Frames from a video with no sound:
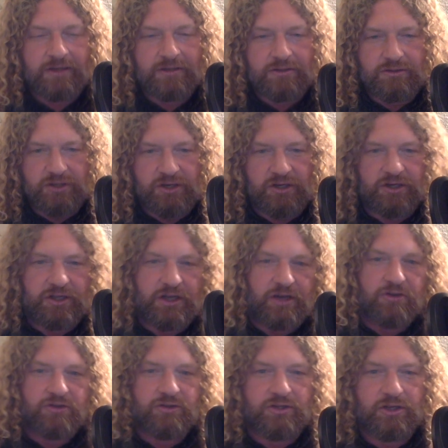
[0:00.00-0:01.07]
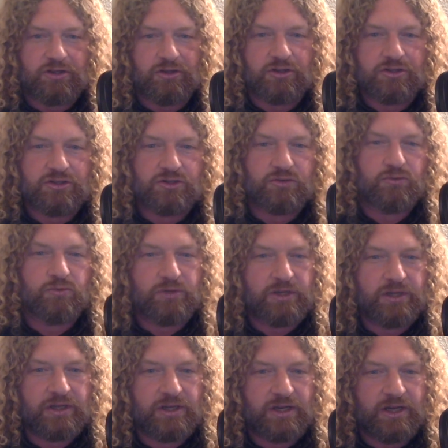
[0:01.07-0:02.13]
sitting down telling a
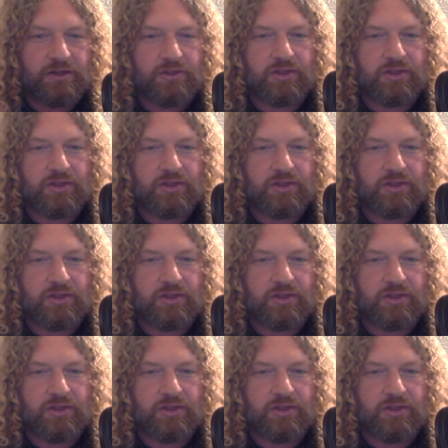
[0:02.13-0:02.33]
story kind of